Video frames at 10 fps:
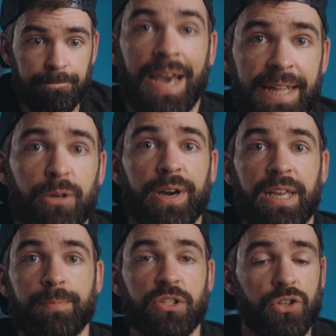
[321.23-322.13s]

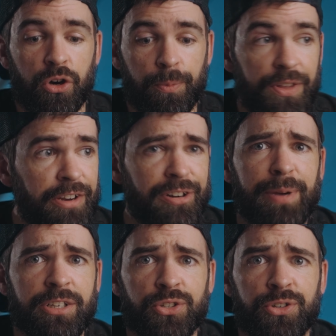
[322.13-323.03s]
Anyway, so here in
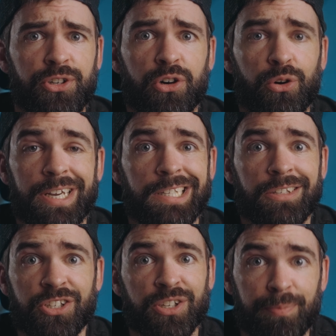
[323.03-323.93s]
my studio, it
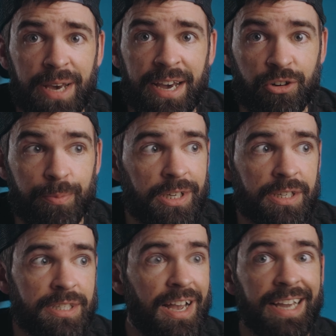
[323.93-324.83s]
doesn't matter
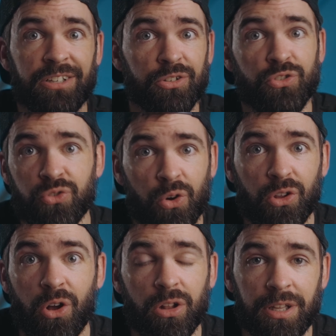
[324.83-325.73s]
because I can control
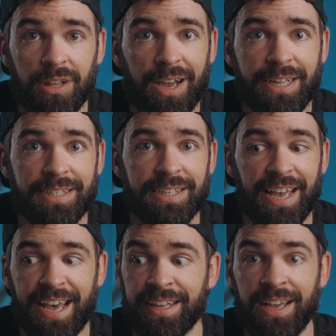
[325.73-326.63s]
all the lights
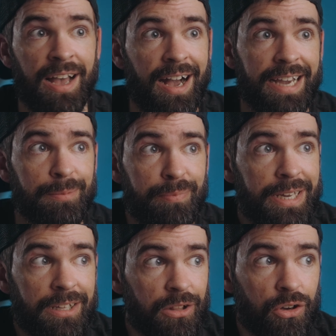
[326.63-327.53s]
and I can
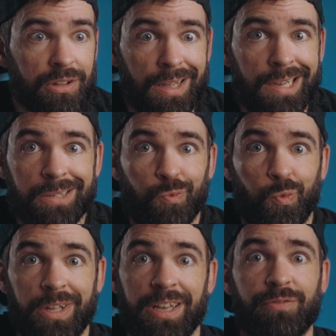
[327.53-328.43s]
make it look like
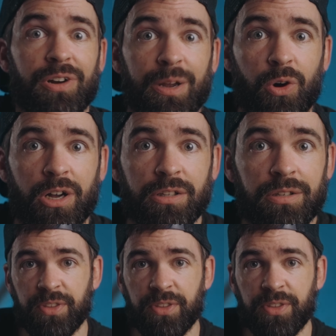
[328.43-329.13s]
whatever I want.